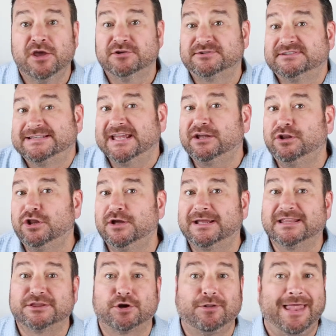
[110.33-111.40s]
So take a look
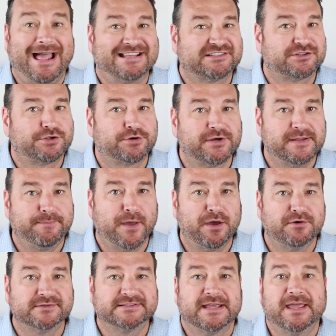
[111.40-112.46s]
at their last 30
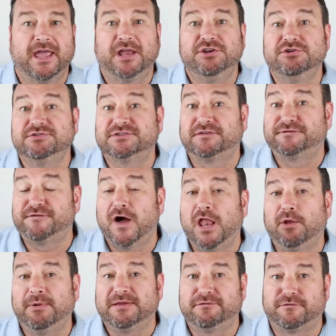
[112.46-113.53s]
posts and use the
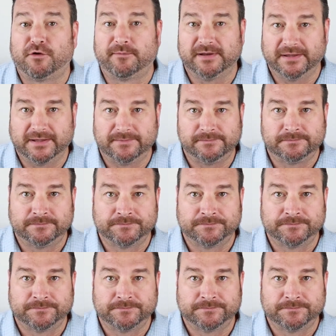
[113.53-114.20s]
following formula.